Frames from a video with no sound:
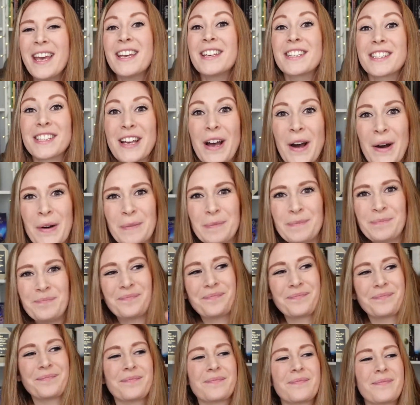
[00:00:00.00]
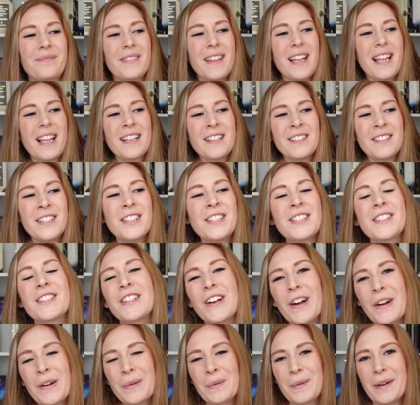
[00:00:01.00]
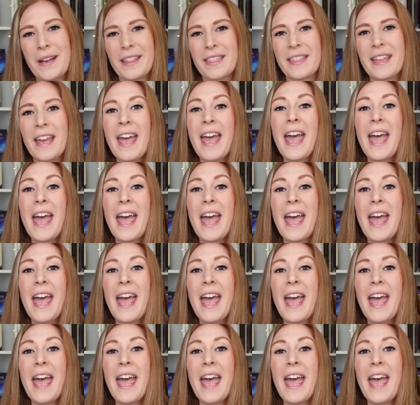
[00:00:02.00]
So to start with,